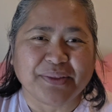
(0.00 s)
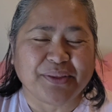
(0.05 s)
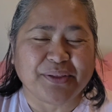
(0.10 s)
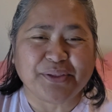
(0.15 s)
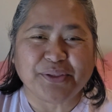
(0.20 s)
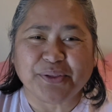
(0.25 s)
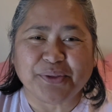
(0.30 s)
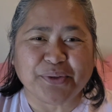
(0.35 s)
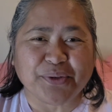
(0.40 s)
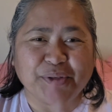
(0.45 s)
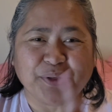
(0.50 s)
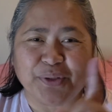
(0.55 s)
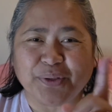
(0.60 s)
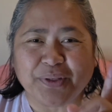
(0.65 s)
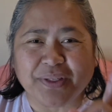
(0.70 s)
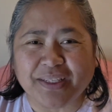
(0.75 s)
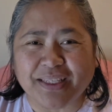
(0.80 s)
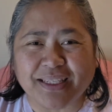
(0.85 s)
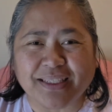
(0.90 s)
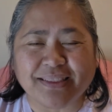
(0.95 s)
sooner you
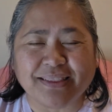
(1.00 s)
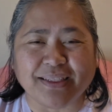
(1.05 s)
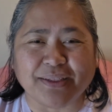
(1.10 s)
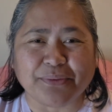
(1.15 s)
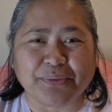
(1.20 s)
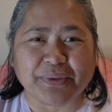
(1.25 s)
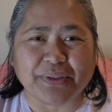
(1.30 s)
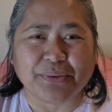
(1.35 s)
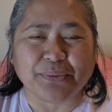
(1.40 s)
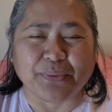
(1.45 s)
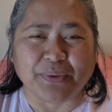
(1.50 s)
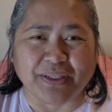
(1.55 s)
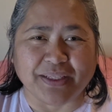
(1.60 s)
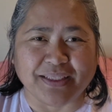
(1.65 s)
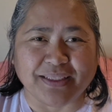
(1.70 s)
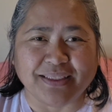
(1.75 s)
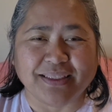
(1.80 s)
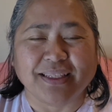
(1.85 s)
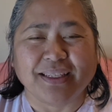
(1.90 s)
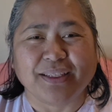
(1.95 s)
can get done with
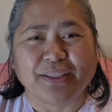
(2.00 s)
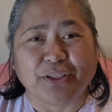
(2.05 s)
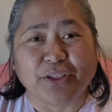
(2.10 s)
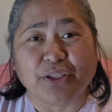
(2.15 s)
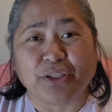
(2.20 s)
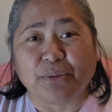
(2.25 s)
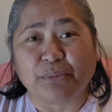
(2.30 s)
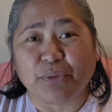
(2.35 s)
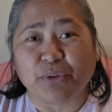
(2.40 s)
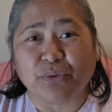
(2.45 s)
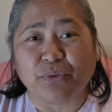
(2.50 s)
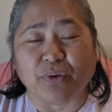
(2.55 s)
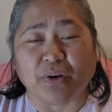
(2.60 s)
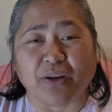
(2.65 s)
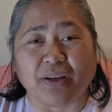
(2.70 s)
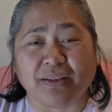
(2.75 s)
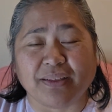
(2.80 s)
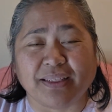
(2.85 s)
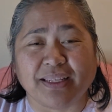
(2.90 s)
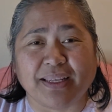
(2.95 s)
one, you can move
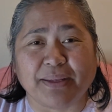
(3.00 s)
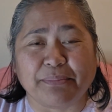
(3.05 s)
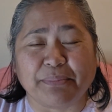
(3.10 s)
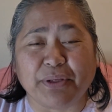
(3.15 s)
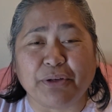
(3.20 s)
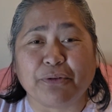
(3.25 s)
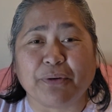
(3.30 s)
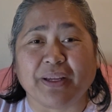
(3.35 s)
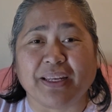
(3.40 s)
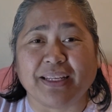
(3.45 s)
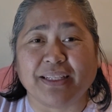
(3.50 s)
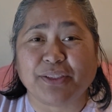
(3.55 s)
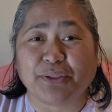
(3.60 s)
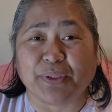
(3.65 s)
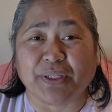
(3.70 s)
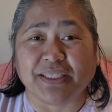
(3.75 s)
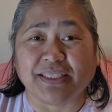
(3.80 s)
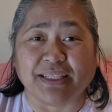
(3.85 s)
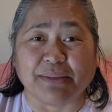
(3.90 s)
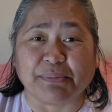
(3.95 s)
on and be ready
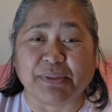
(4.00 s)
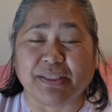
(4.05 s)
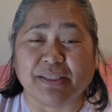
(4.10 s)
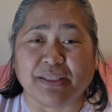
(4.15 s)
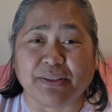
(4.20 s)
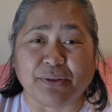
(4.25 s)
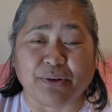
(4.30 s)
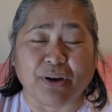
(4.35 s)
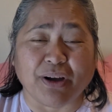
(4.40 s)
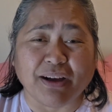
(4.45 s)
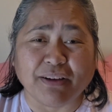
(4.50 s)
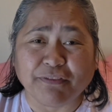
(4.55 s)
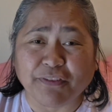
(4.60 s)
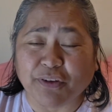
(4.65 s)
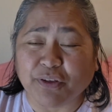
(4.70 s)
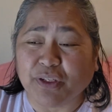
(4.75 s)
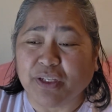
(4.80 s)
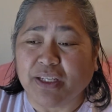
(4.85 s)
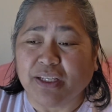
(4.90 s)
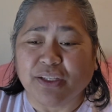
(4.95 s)
to accept another
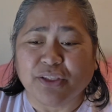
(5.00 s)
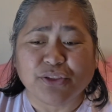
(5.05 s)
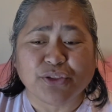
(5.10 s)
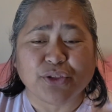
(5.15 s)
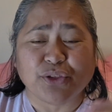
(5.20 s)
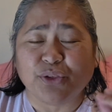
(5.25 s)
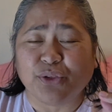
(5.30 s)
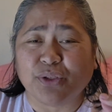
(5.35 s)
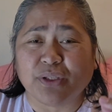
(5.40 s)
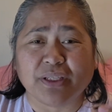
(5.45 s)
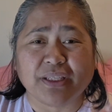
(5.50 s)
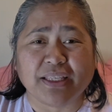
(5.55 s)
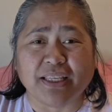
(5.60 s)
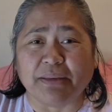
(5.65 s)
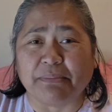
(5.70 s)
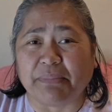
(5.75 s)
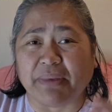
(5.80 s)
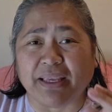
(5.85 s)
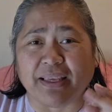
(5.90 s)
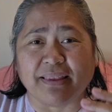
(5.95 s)
offer so you can
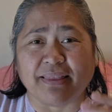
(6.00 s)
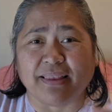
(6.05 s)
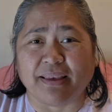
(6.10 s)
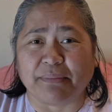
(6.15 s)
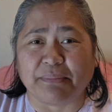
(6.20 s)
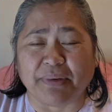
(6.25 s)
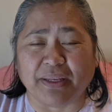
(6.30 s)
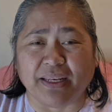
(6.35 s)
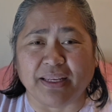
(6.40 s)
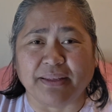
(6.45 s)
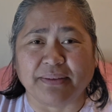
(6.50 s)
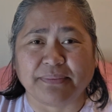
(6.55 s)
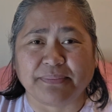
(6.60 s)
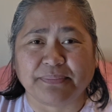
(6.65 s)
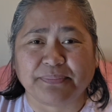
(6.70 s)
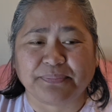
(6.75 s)
keep making that money.